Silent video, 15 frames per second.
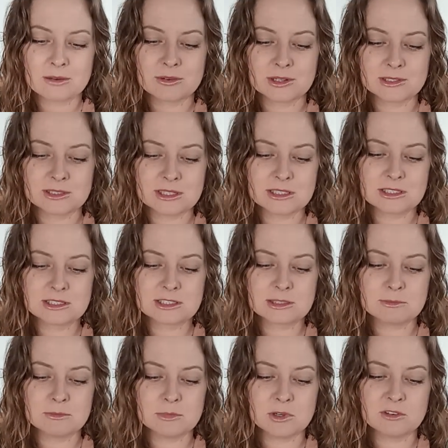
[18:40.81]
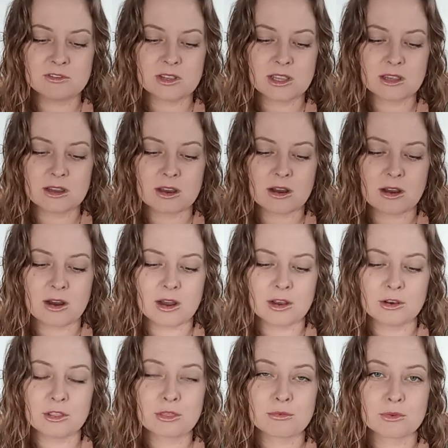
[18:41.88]
Resists moving
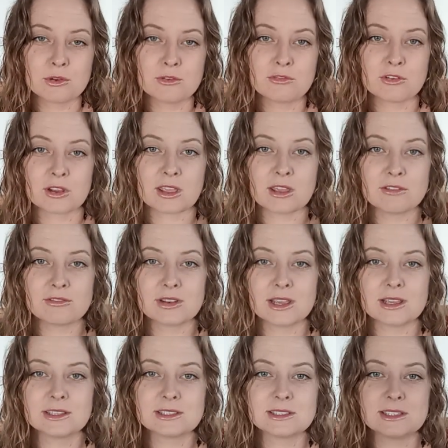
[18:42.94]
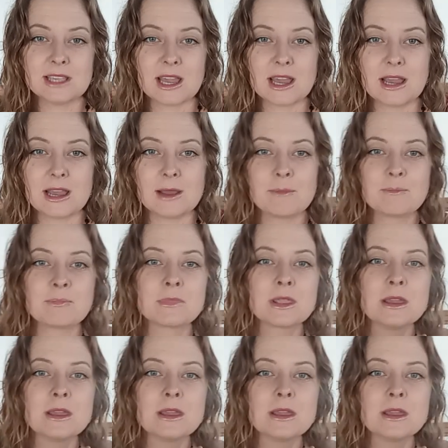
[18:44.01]
on through forgiveness. Yeah.